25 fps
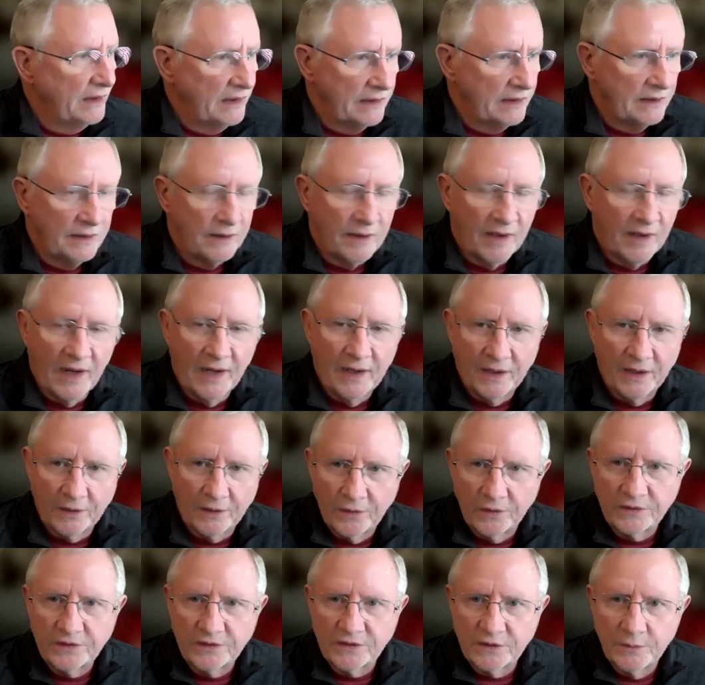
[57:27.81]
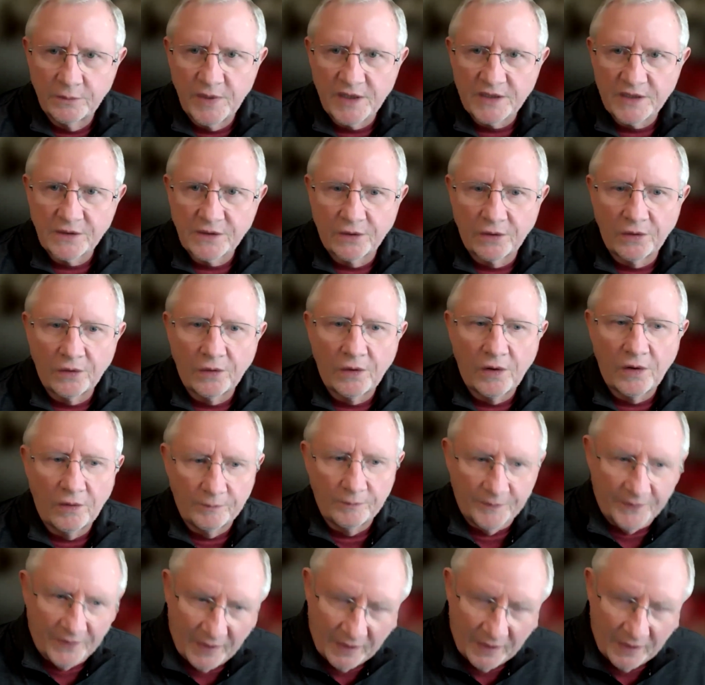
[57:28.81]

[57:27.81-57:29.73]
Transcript: and a good semester